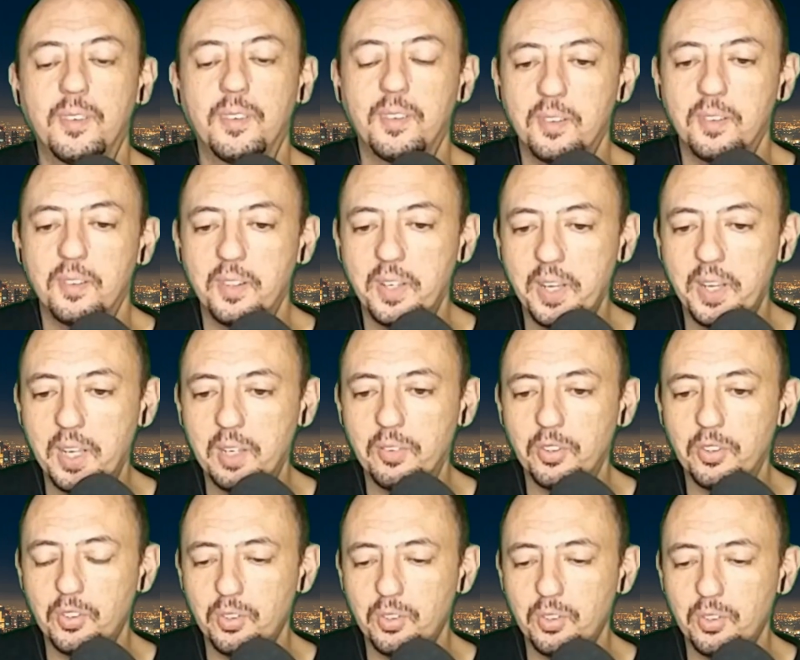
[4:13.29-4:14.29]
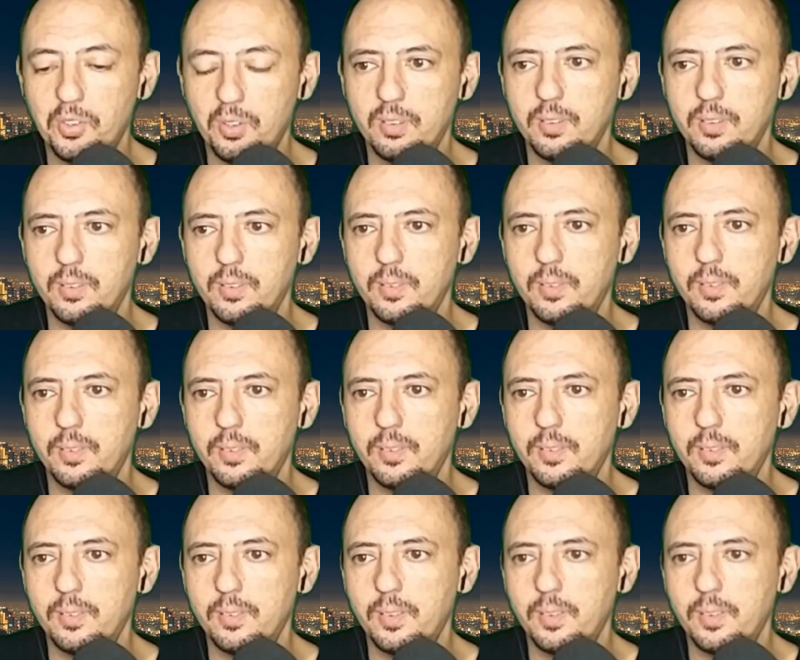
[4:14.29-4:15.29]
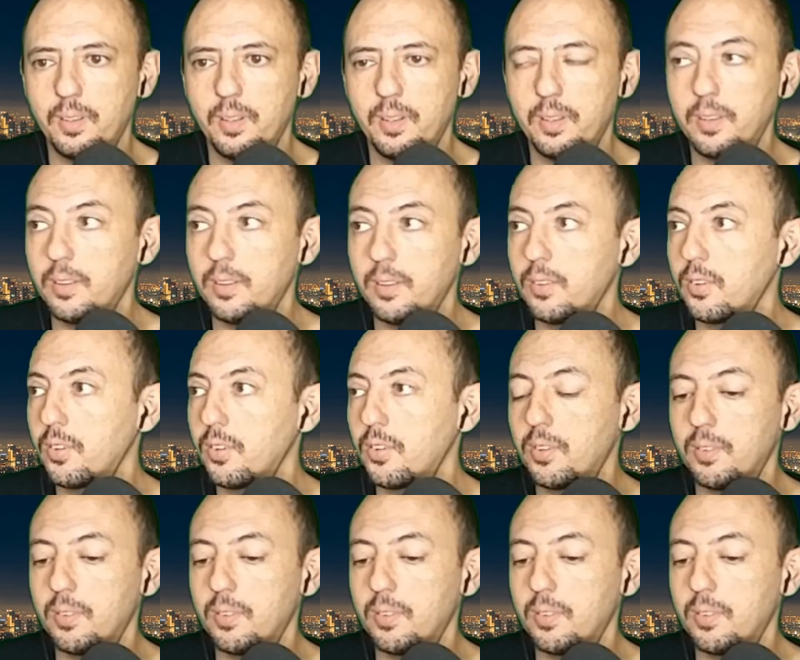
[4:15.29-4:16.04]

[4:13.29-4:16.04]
hell of a song. No, it's just